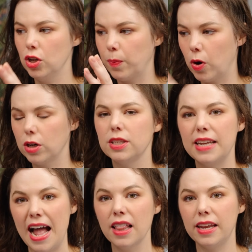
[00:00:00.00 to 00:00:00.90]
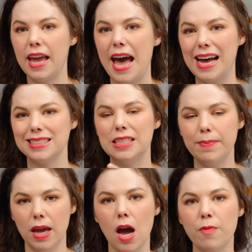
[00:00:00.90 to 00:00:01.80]
Your personality has to
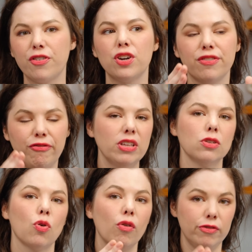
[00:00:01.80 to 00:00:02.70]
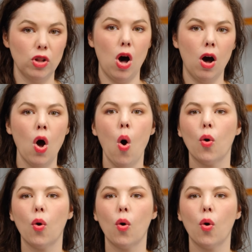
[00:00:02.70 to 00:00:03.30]
make up for your physical flaw